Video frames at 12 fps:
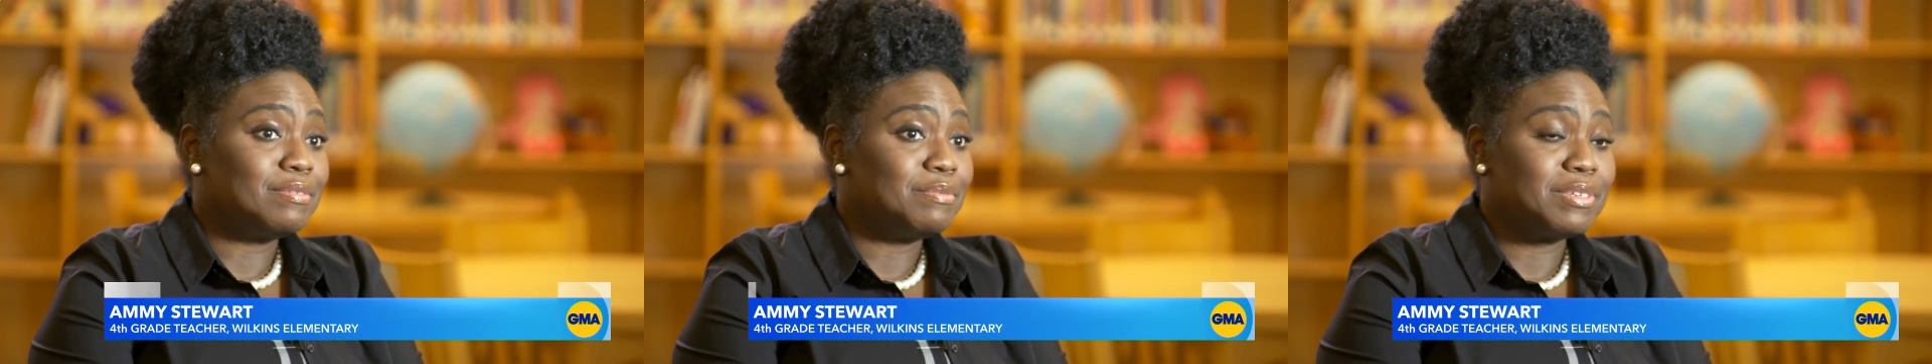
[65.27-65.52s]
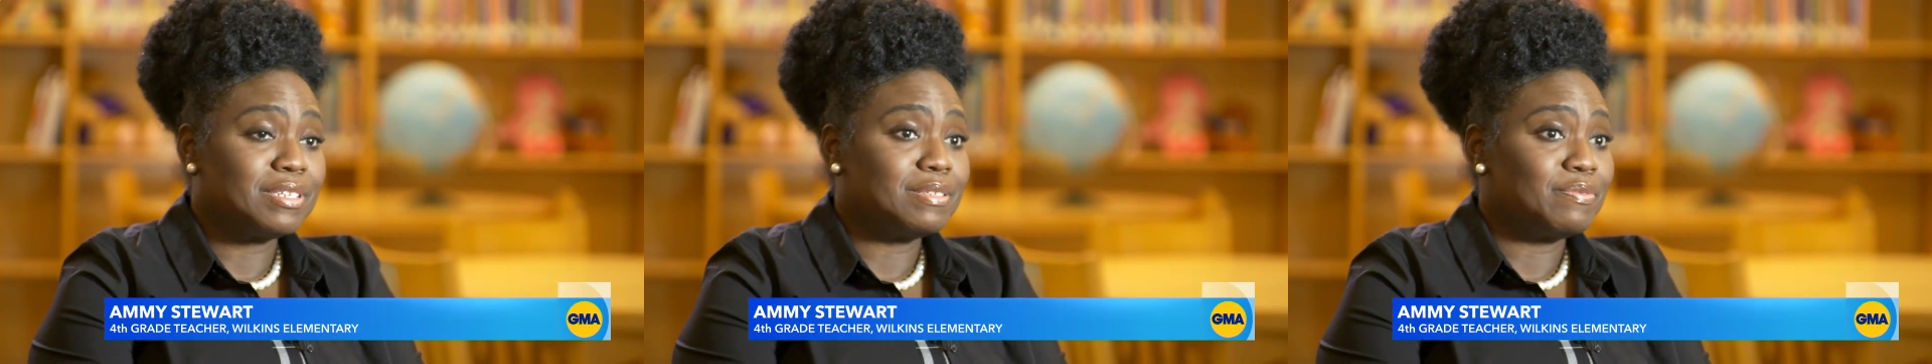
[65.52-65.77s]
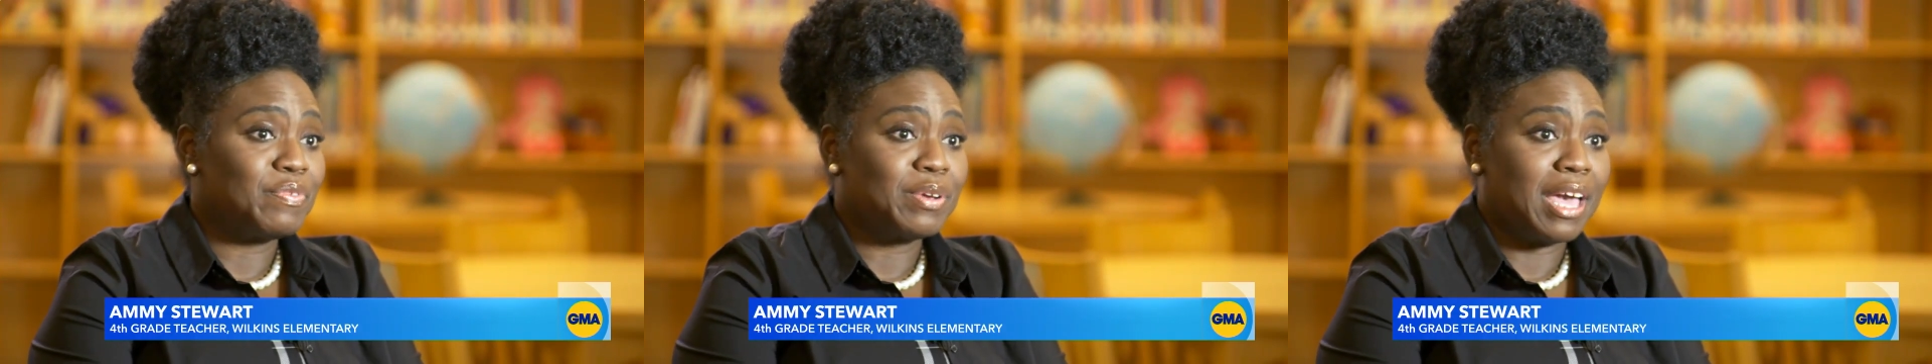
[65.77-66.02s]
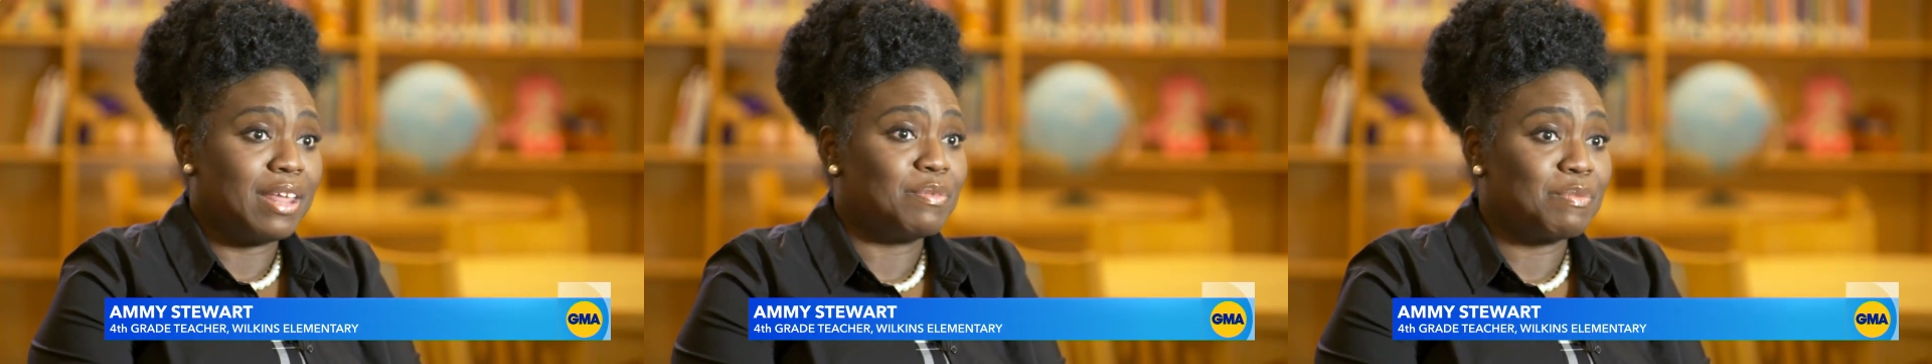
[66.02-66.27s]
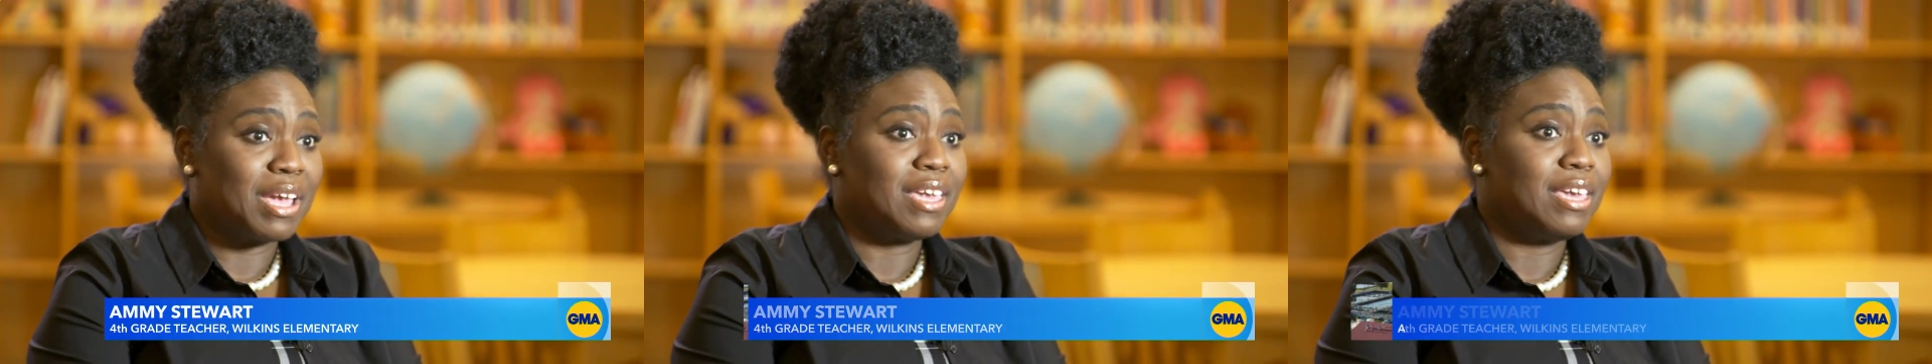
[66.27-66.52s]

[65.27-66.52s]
We're just forgotten right